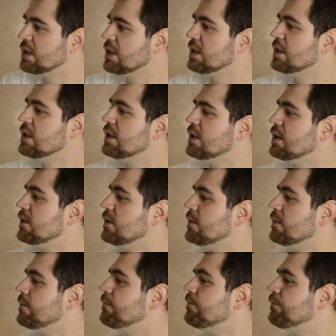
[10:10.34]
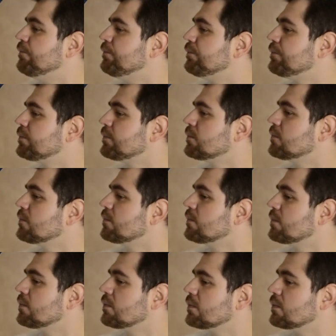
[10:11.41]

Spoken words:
Nobody speaks.